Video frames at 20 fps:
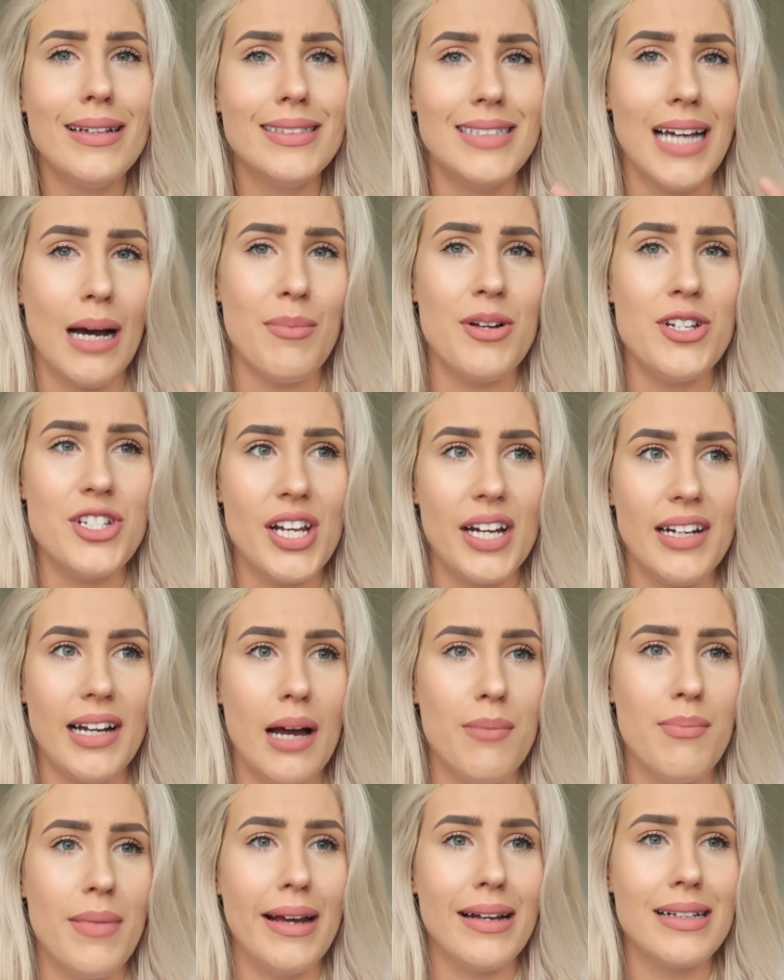damaging
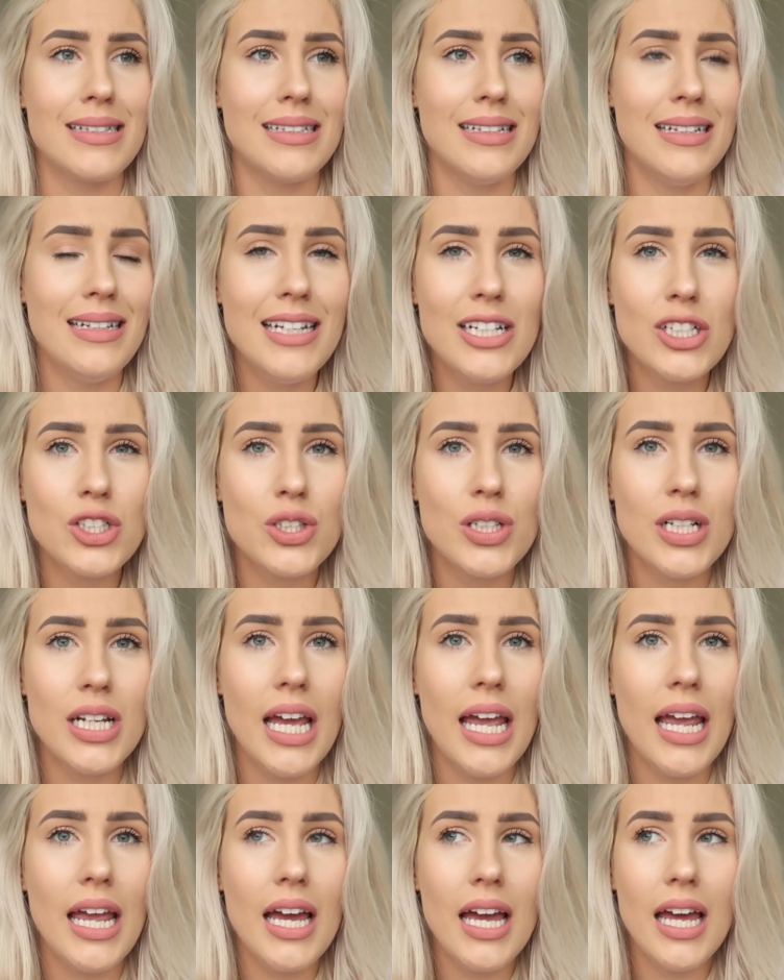and makes
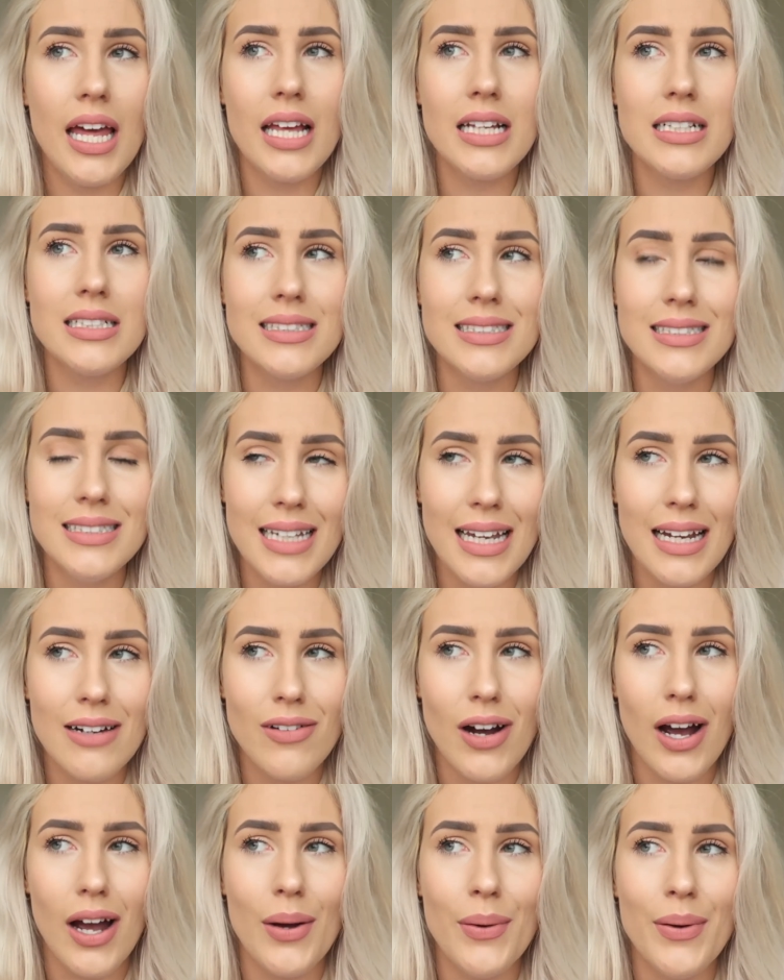literally
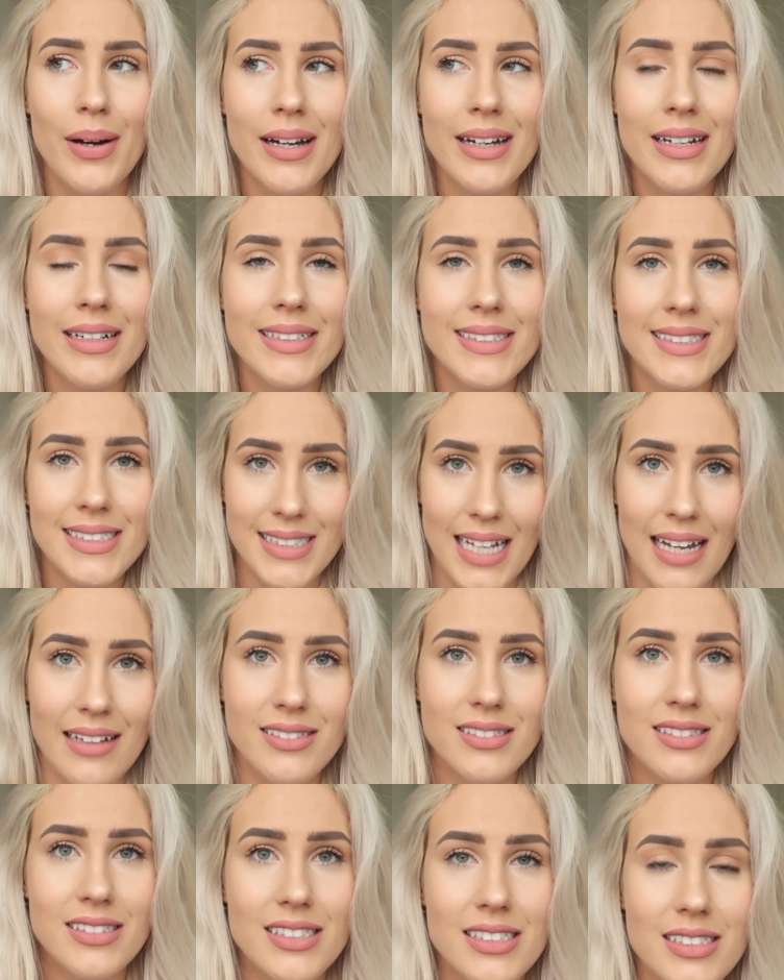zero sense.